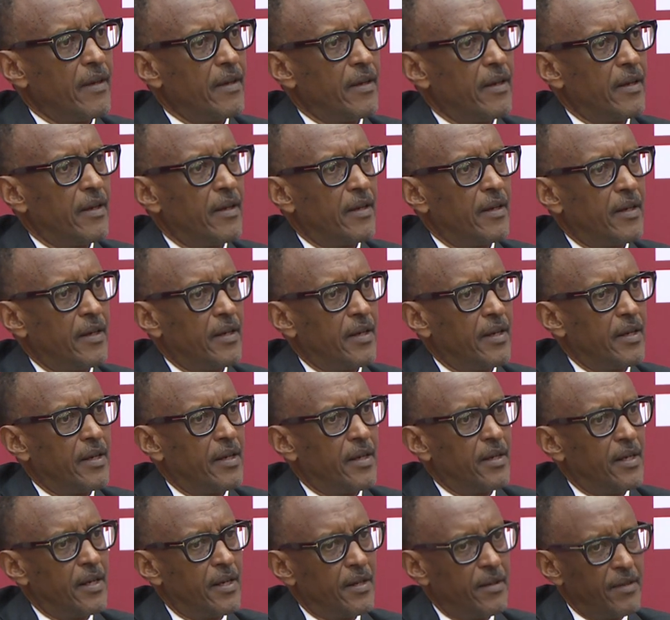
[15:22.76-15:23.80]

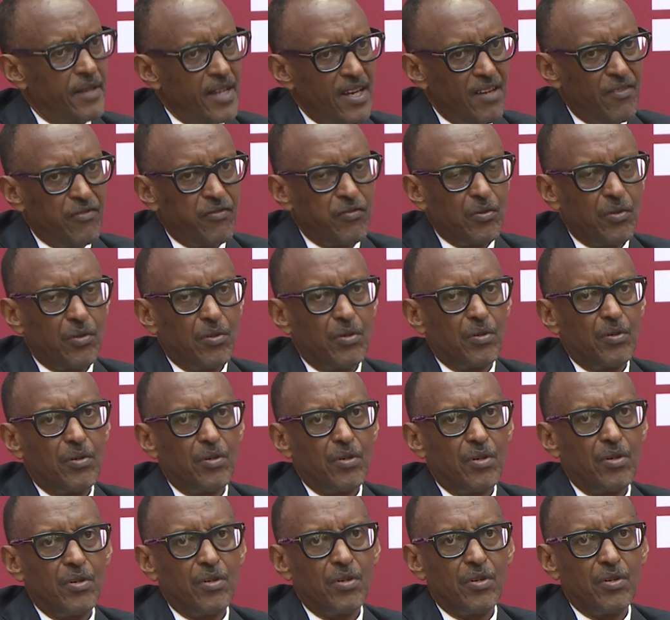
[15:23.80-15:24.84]
And
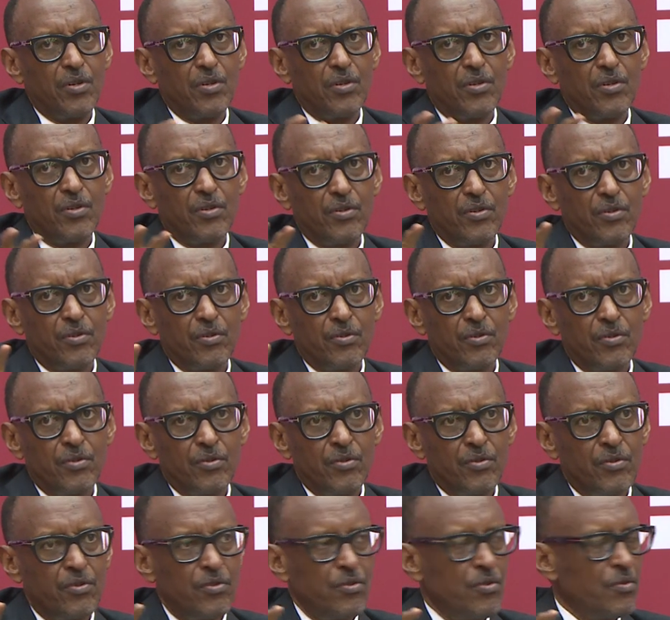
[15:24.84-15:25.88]
therefore,
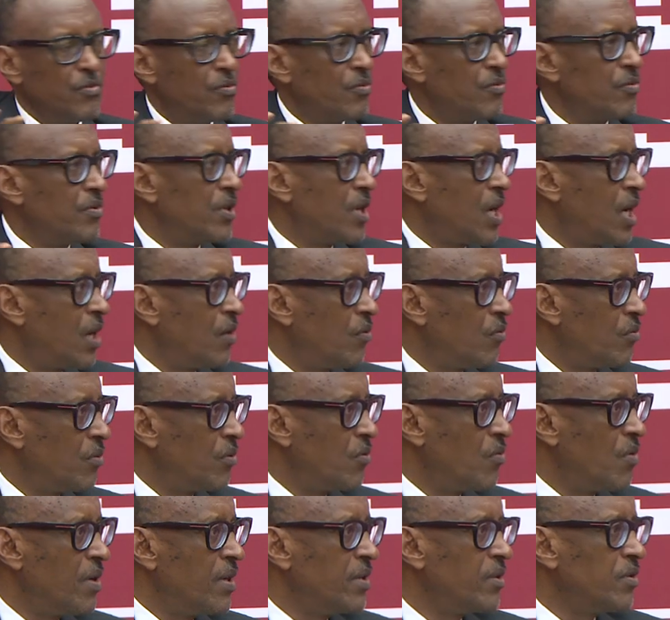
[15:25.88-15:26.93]
we
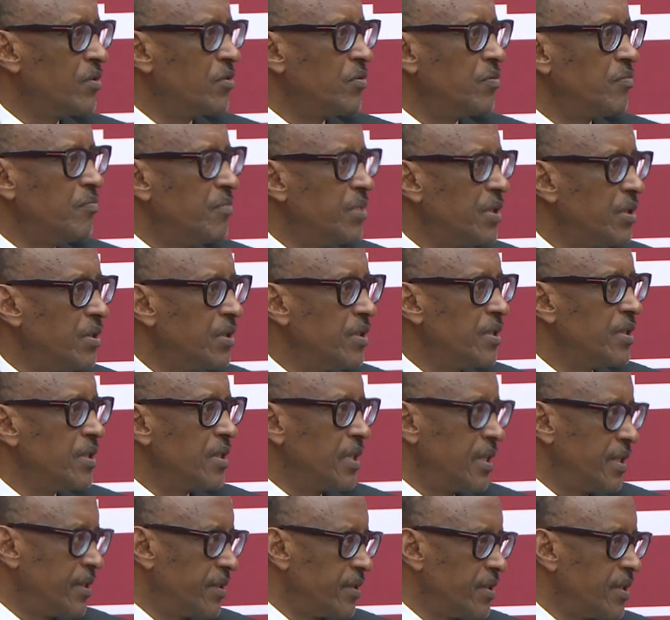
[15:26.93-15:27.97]
want to build,
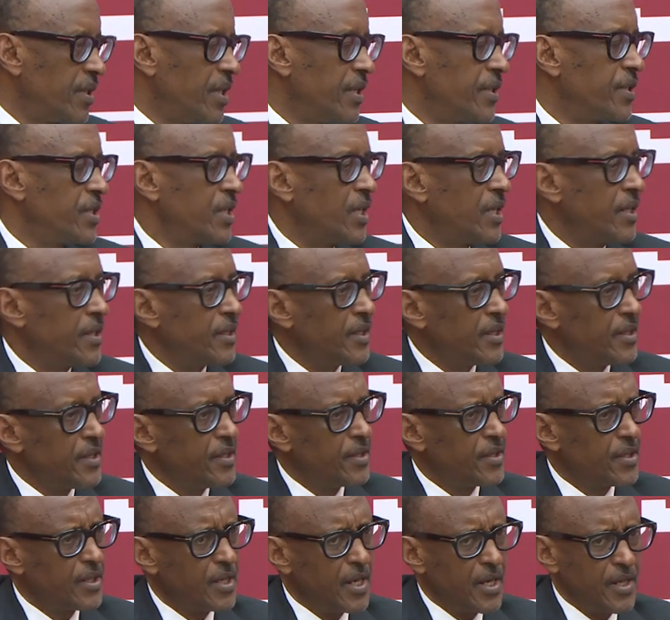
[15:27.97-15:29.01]
as earlier
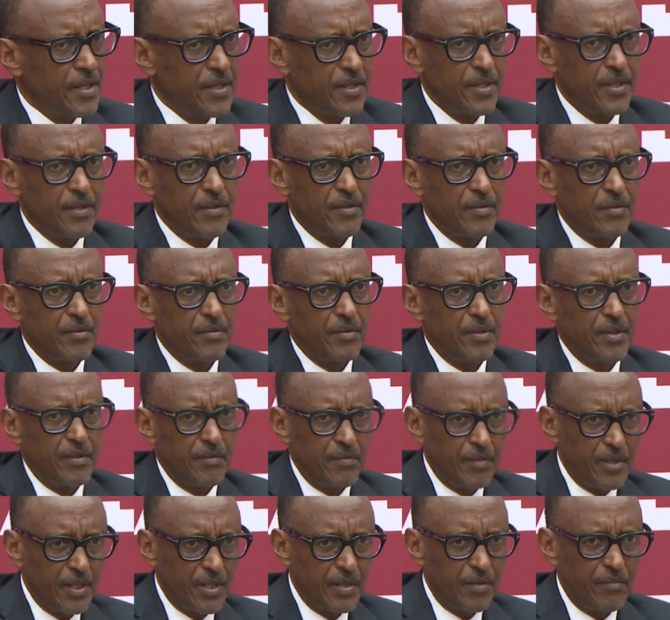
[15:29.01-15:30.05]
discussed, when
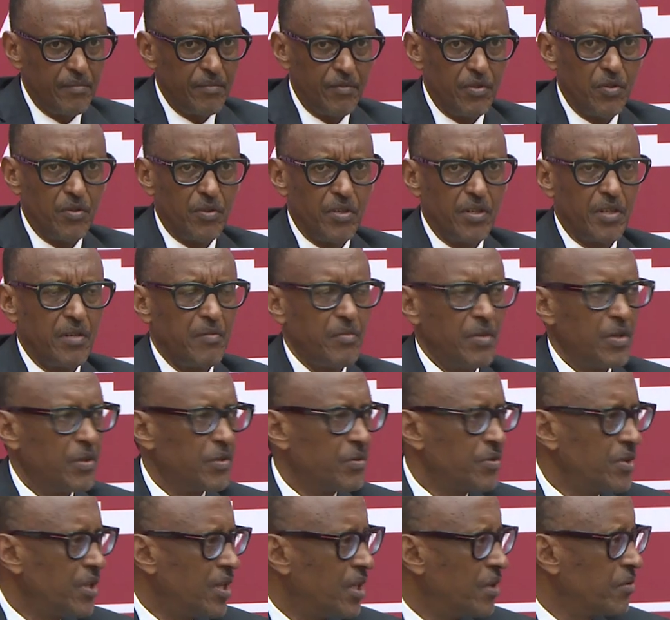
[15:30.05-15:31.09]
we are talking
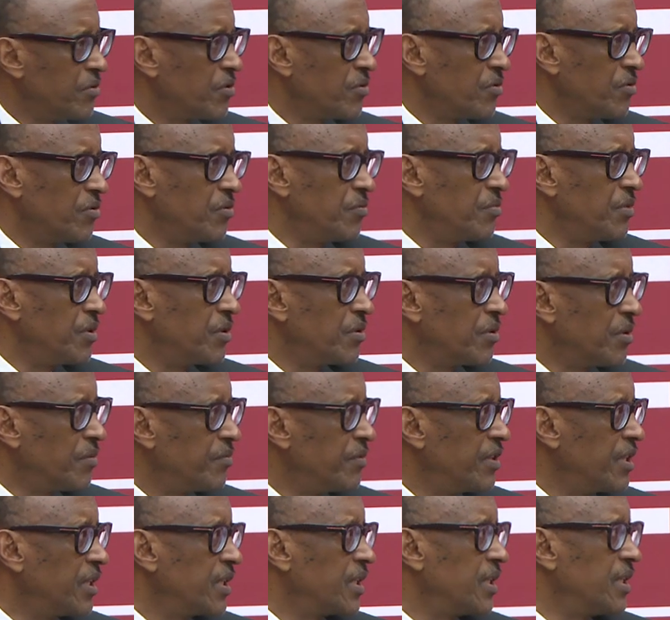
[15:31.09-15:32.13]
about how we should be
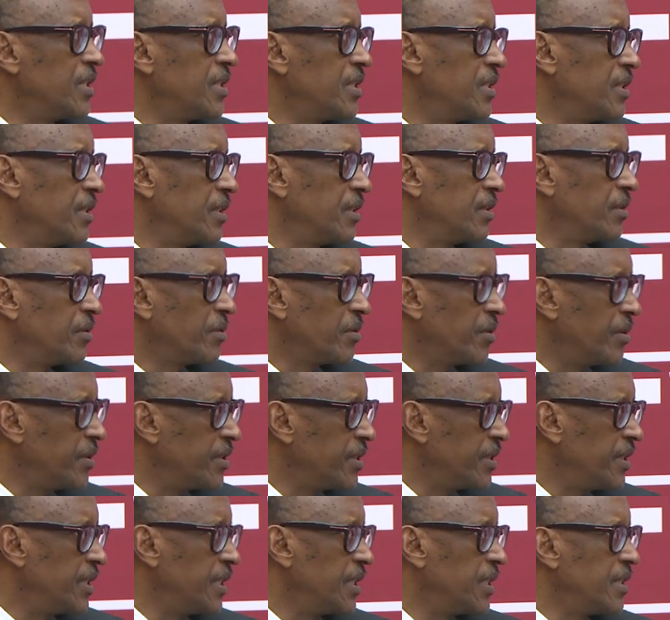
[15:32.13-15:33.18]
communicating,
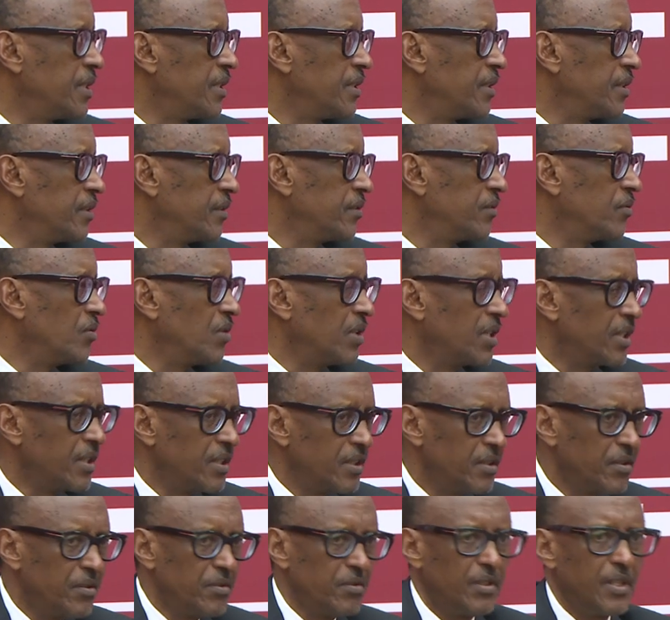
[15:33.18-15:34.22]
coordinating,
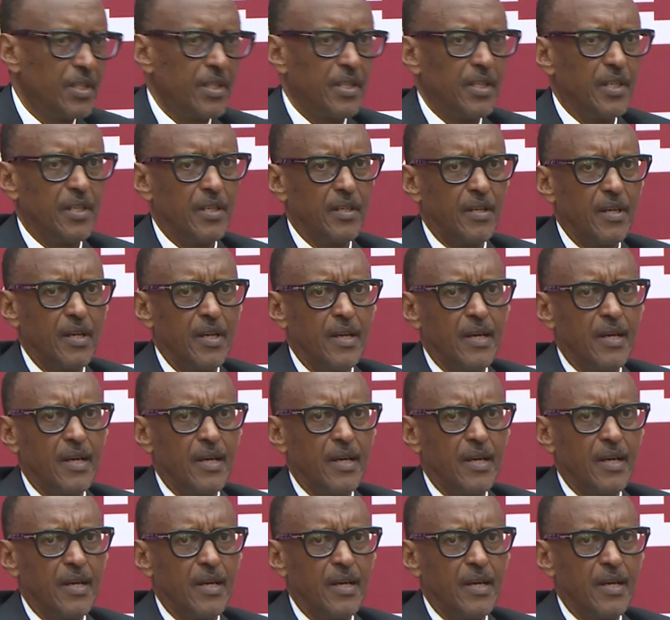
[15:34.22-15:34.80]
working together,